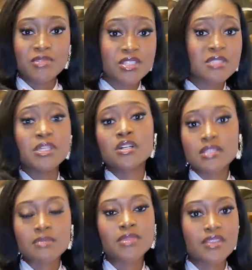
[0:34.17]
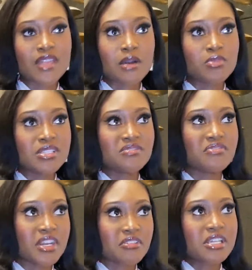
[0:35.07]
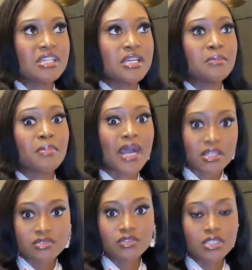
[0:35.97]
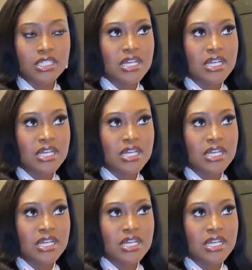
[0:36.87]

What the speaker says: to speak on something that was very impactful.